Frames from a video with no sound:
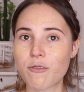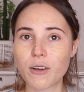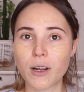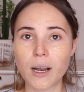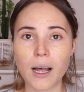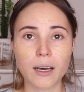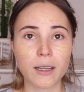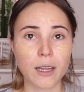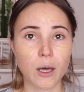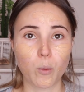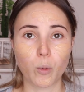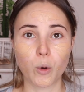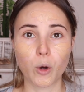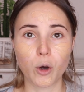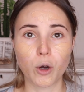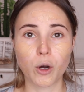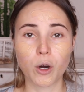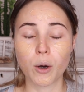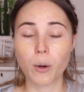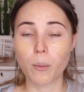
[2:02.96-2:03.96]
feel like they
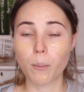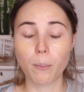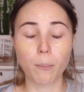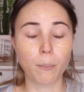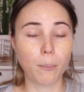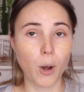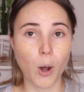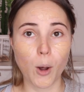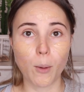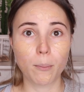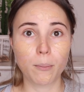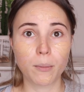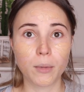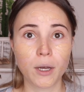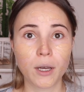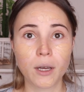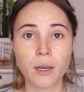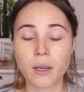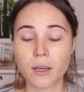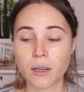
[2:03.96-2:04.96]
work bomb.
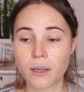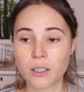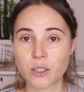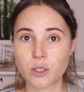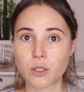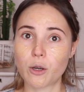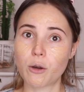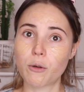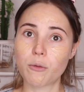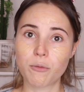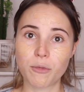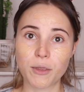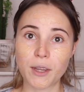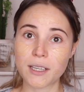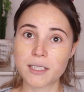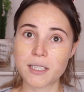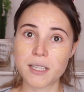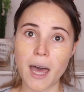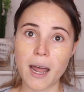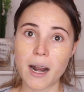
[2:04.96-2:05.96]
So
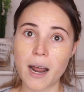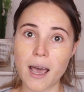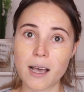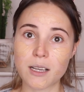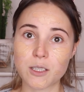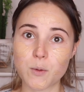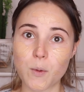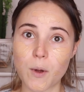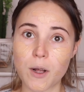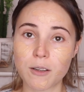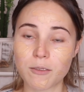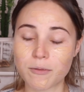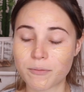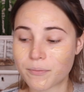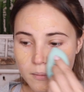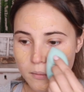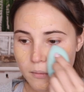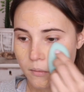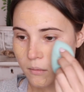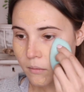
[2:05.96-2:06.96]
there's that as well.
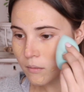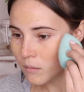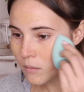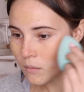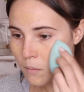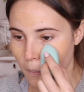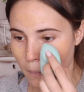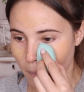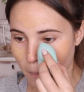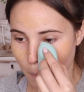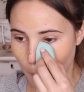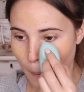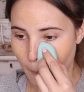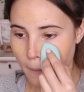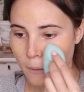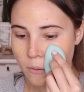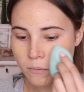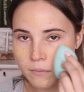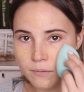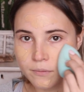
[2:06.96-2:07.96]
So I'm just
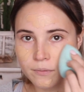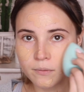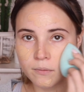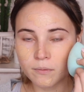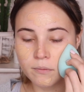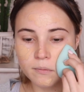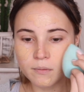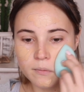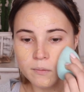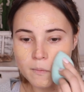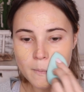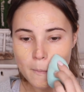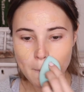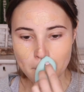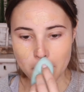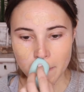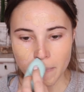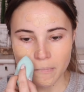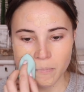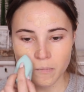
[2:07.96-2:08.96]
going to blend
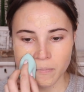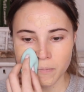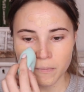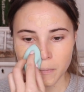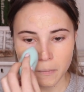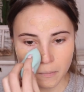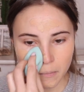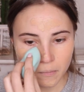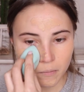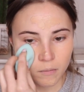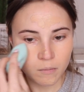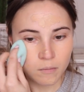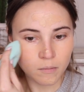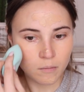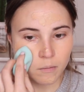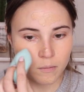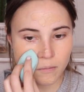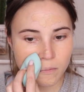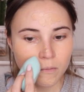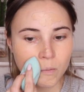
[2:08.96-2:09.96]
this into my
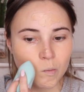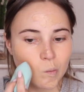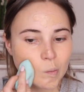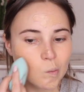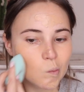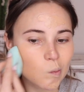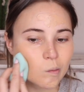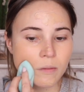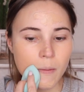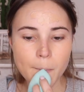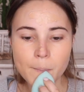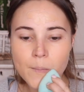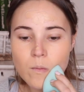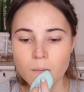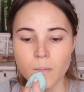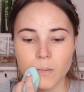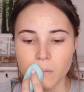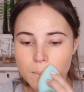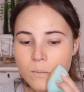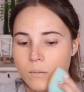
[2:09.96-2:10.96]
skin.
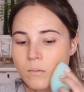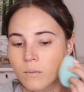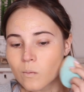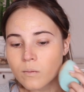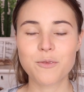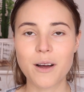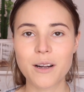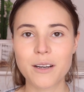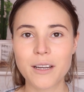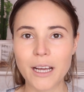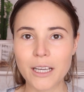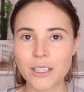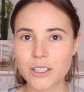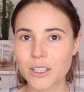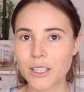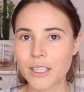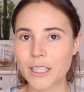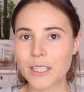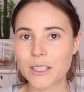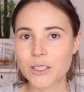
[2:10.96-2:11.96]

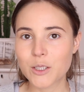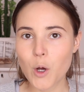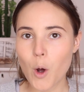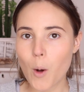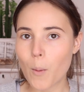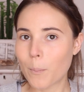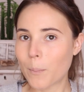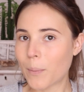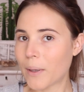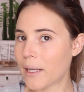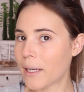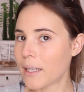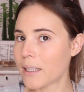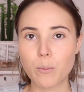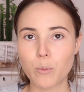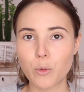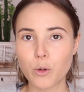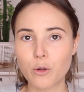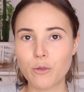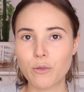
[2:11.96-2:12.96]
Foundation is complete.
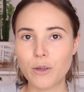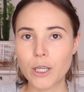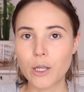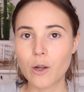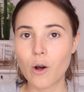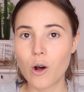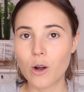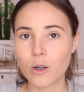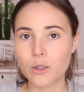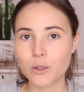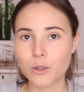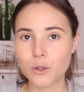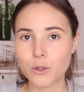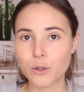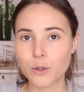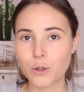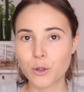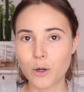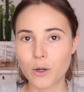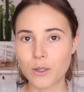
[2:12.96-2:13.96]
Moving on
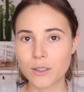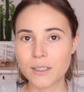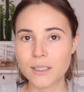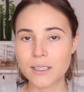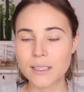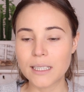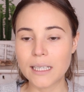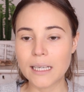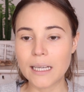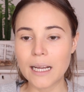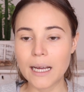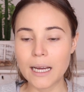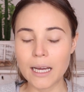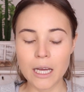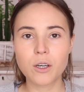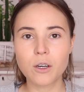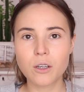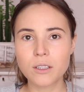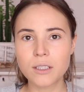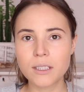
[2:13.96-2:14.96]
to concealer.
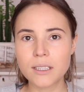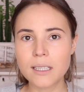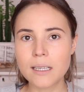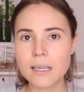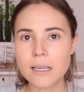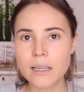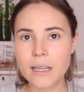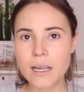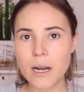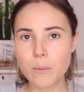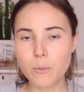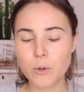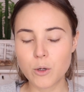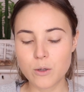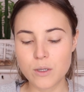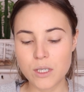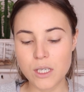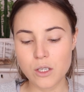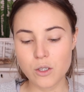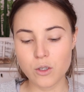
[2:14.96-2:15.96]
The concealer that I'm
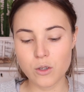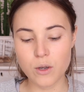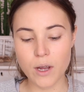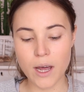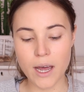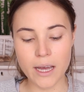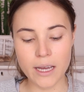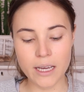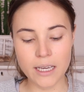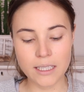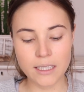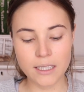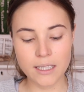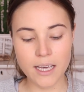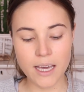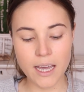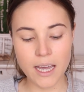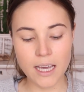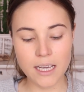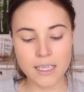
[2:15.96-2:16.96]
using today is
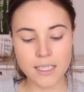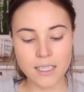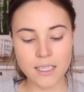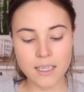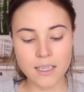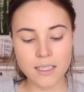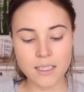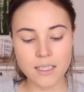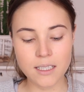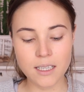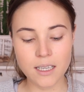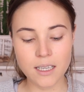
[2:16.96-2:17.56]
the Essence